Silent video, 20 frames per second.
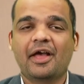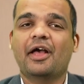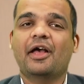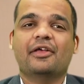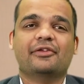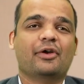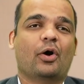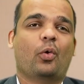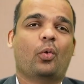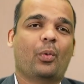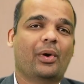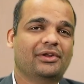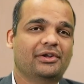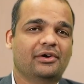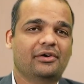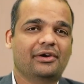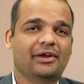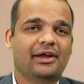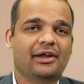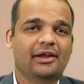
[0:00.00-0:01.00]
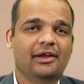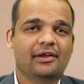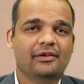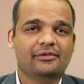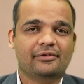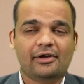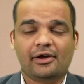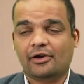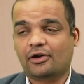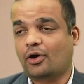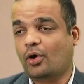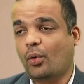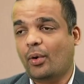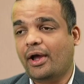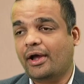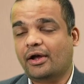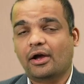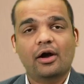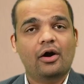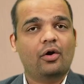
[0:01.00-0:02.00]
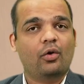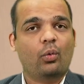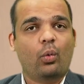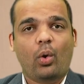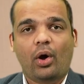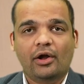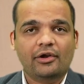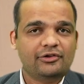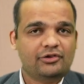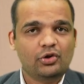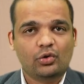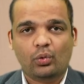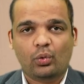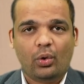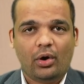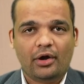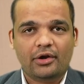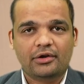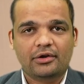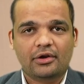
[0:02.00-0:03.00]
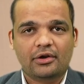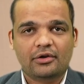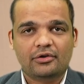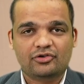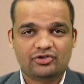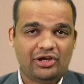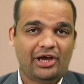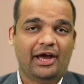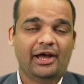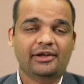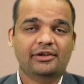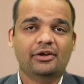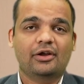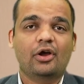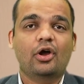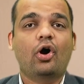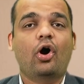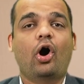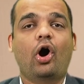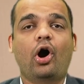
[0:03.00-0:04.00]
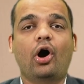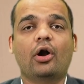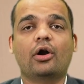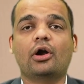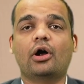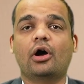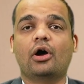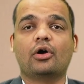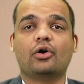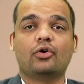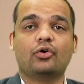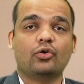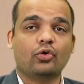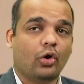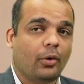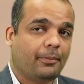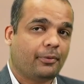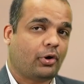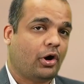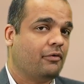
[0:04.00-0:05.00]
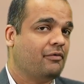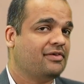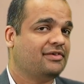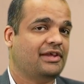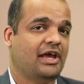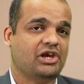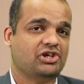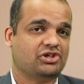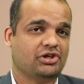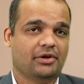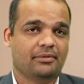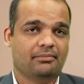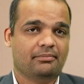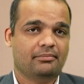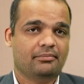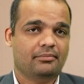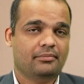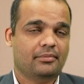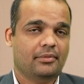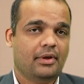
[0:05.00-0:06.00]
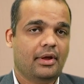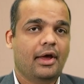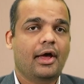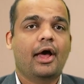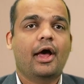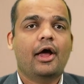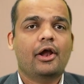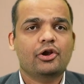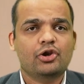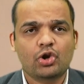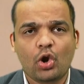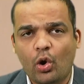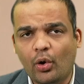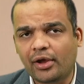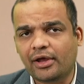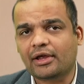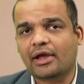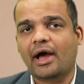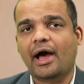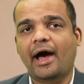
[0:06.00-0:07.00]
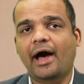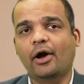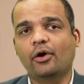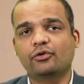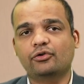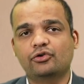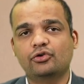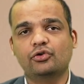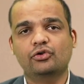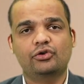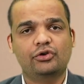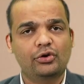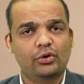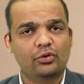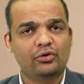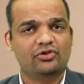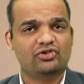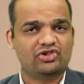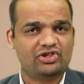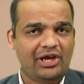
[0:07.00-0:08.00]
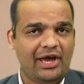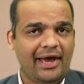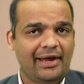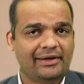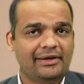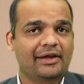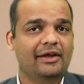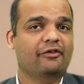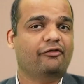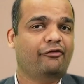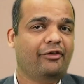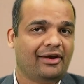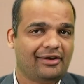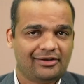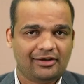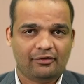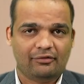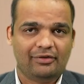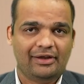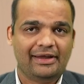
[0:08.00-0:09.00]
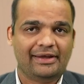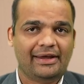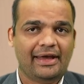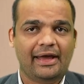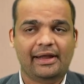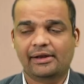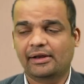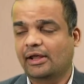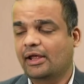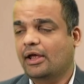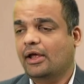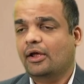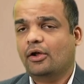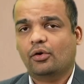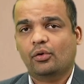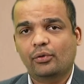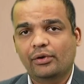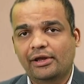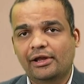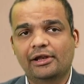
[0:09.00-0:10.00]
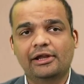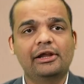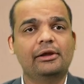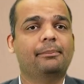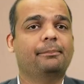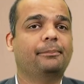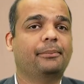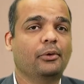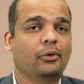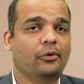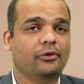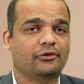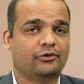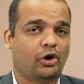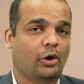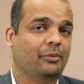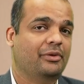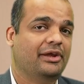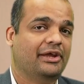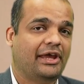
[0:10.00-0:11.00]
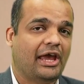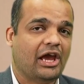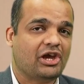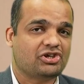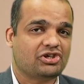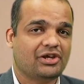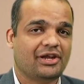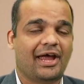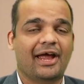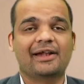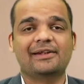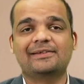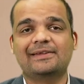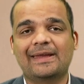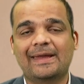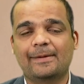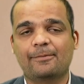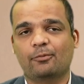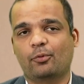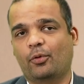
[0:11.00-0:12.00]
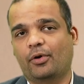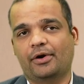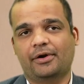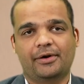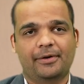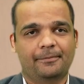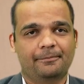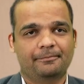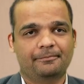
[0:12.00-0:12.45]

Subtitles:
So whether it is a quick one-to-one chat or a group conversation, knowing how to use chat effectively can really boost communication and teamwork.